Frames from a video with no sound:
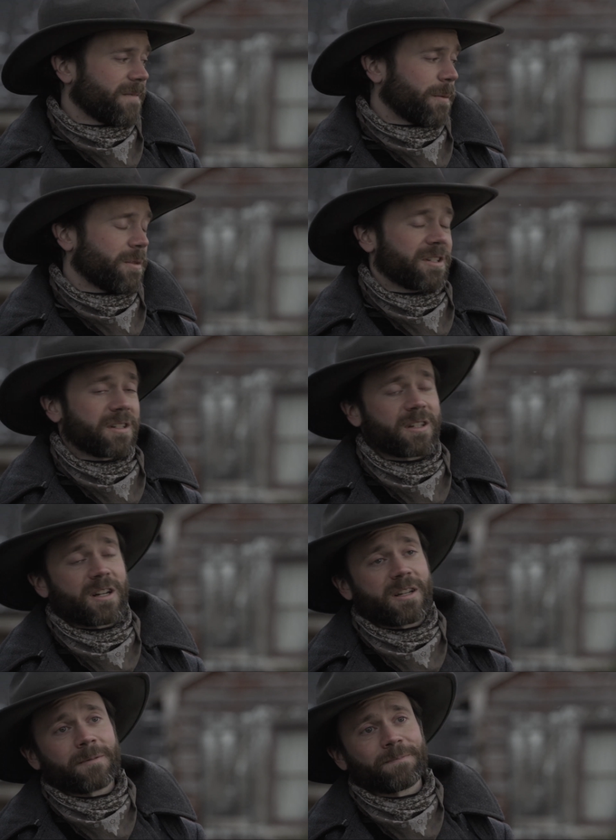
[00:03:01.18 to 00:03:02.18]
Mrs. and
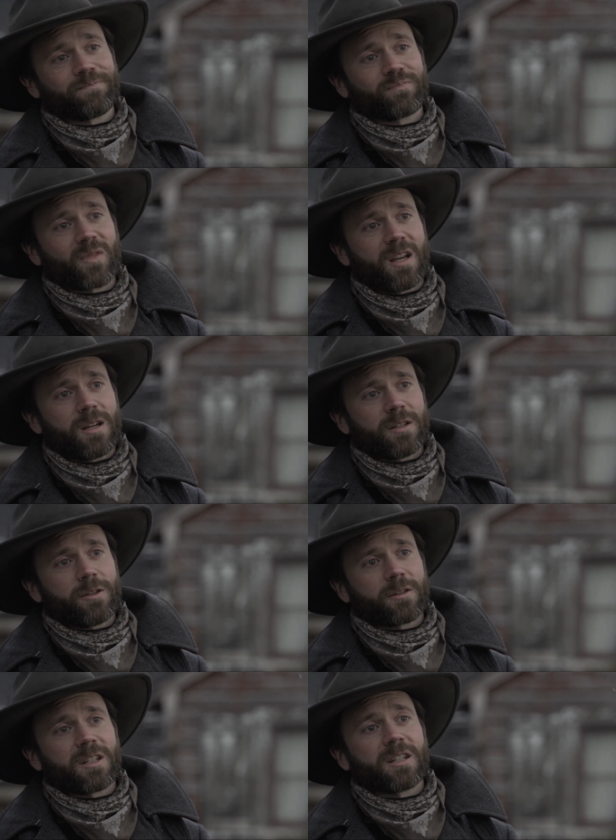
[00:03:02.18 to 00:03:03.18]
I
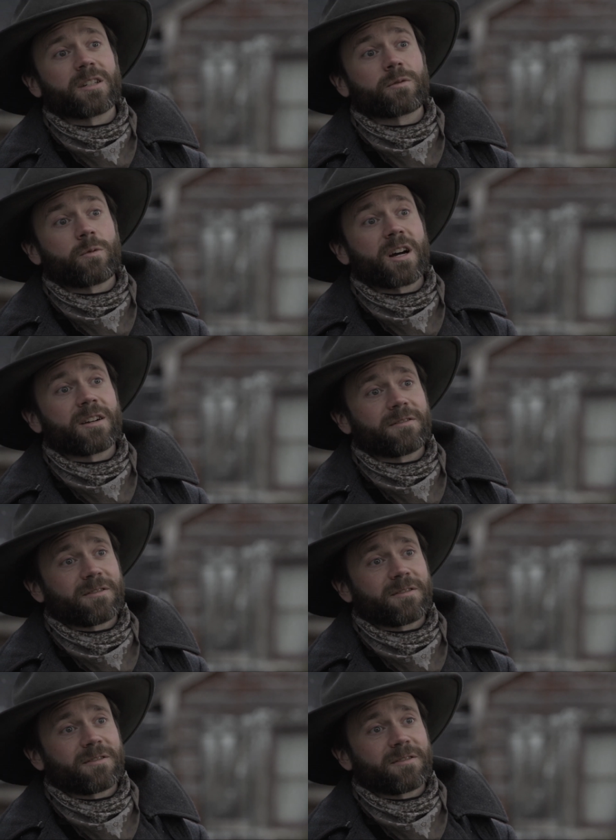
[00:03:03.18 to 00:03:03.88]
took in his wife.